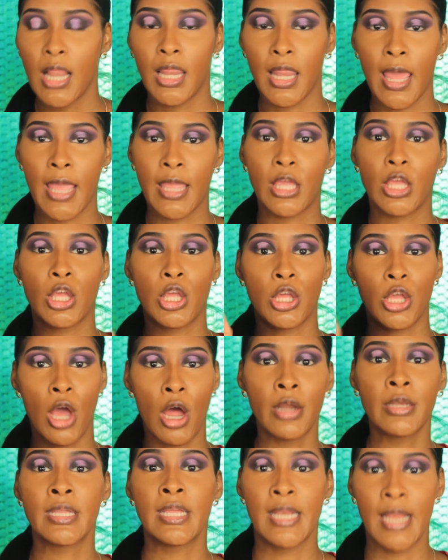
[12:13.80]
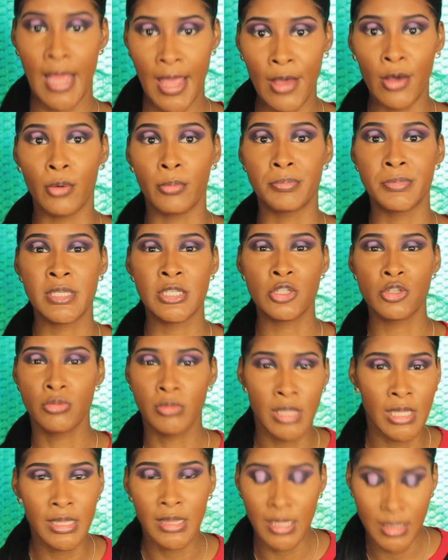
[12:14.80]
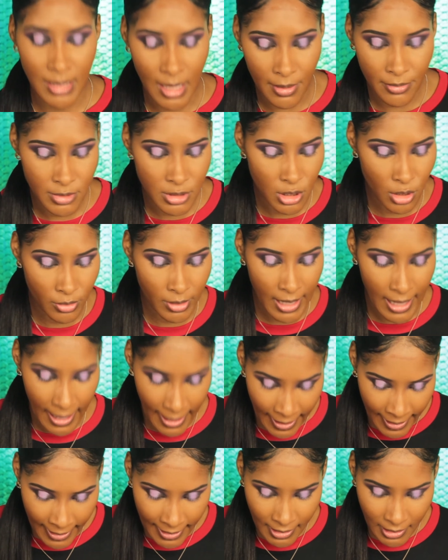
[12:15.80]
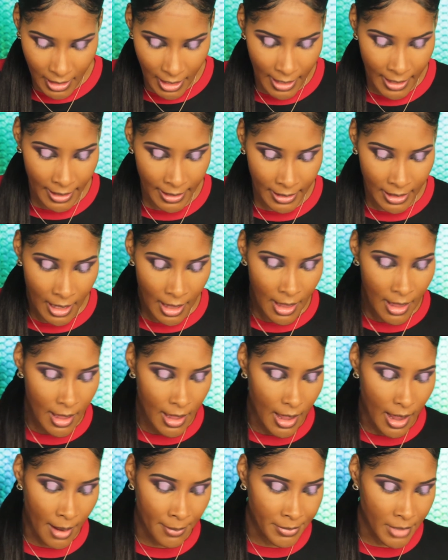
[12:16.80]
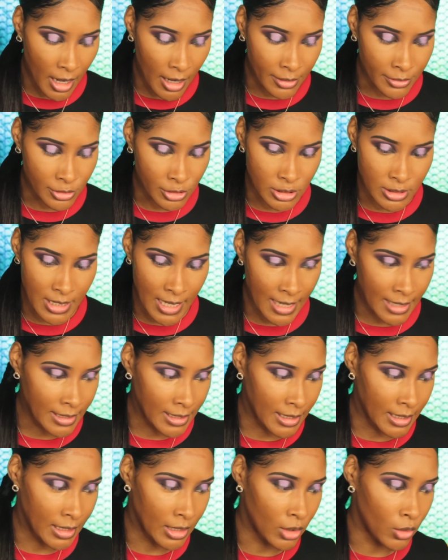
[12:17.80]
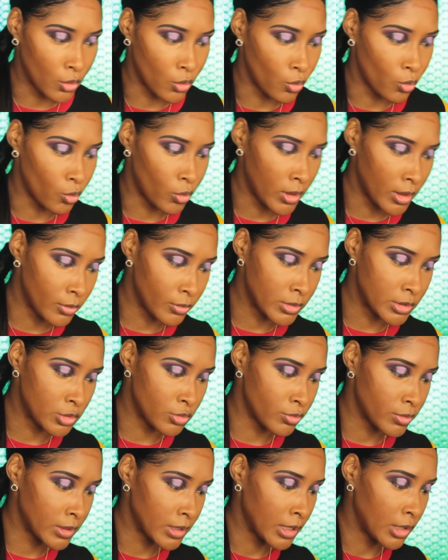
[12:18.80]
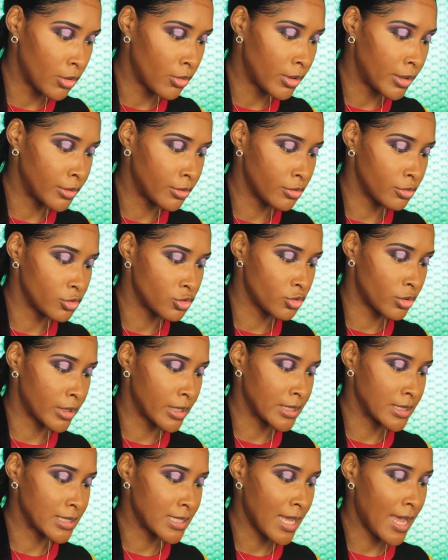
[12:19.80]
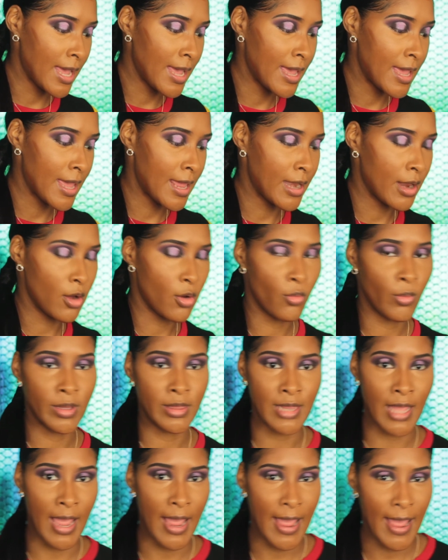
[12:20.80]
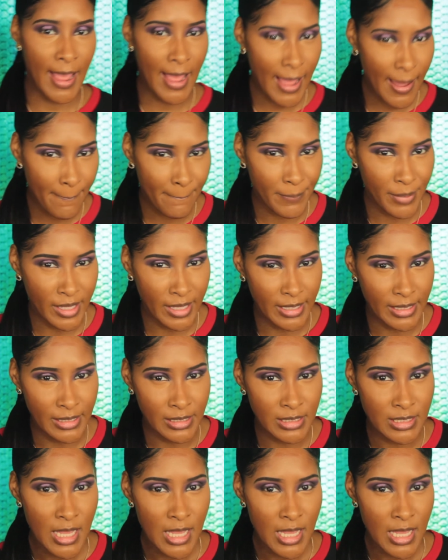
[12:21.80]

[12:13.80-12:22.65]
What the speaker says: Like, y'all need help. Did you think that that was okay? Like, I'm not understanding what was really going through Jordyn's head when that happened.